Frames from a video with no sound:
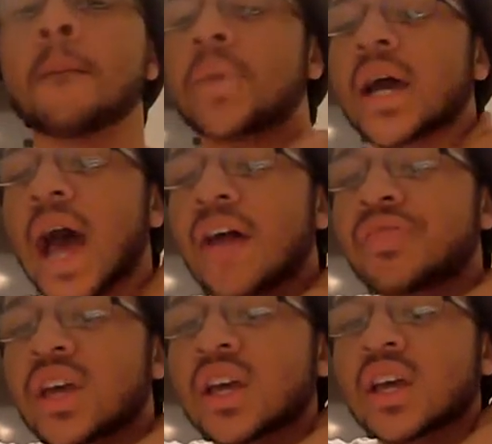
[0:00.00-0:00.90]
But I
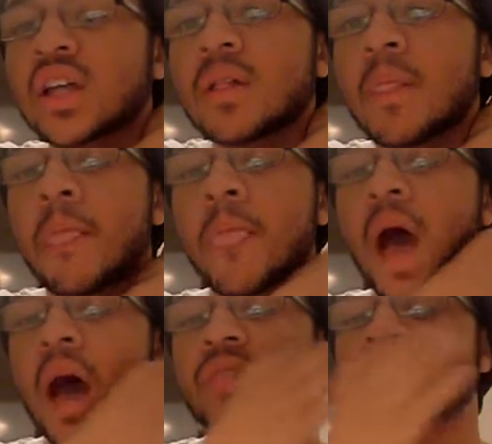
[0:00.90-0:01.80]
think
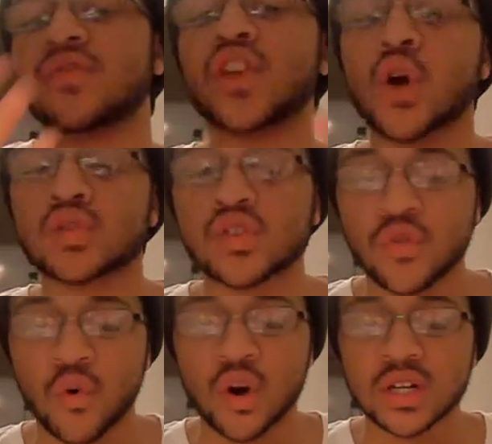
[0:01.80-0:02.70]
this video is
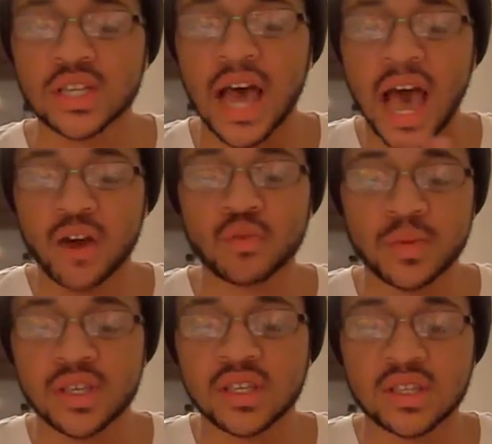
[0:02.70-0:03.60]
for to how to
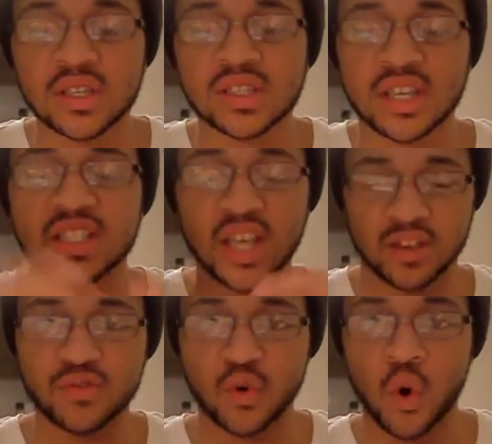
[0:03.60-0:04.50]
be
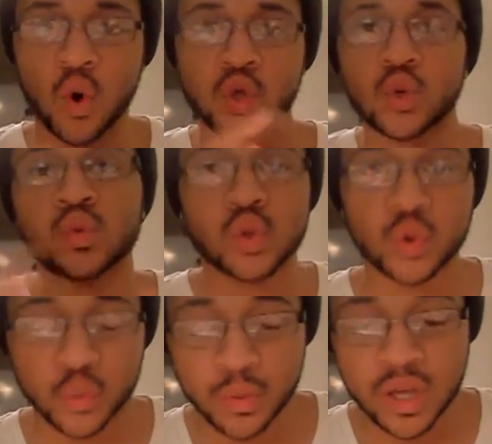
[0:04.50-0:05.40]
successful on
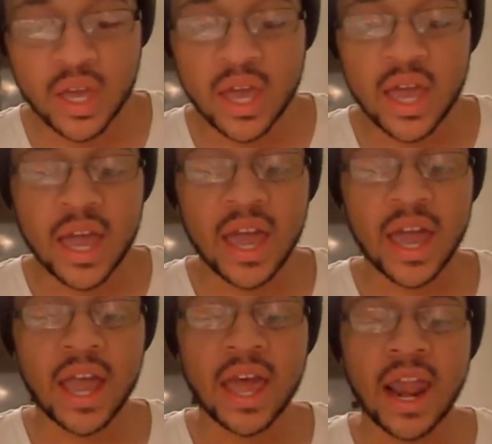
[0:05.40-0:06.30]
YouTube.
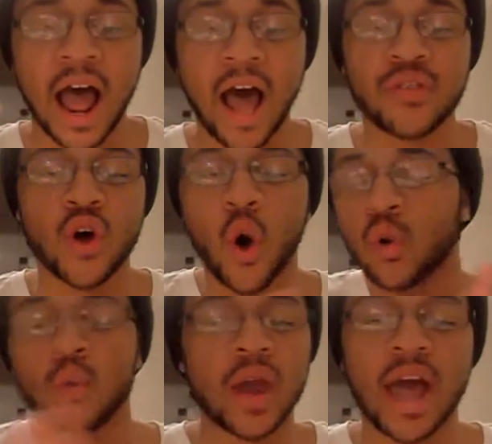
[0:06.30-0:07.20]
And I, the
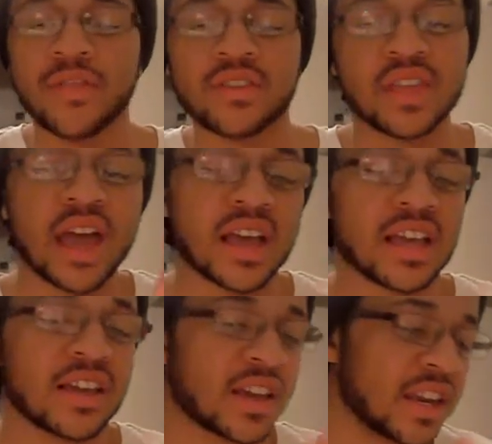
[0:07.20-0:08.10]
only way I think that
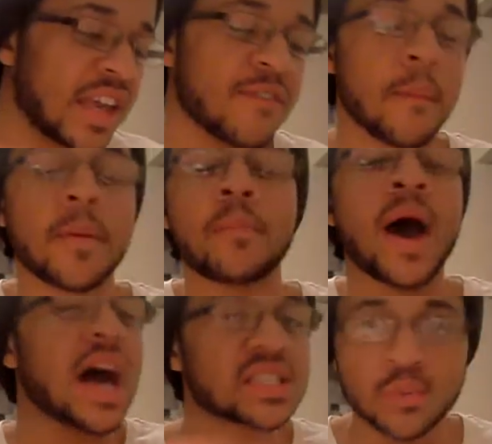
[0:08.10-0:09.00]
can even be
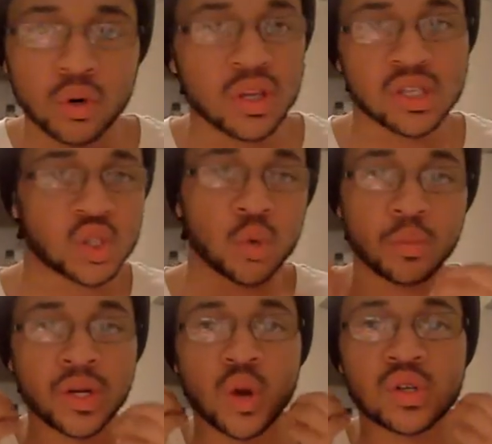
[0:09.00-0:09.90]
possible is to
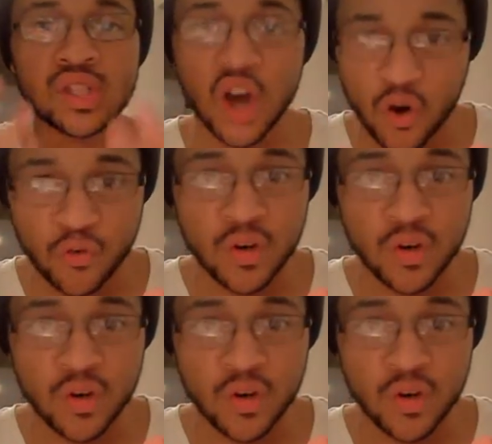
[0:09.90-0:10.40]
be yourself.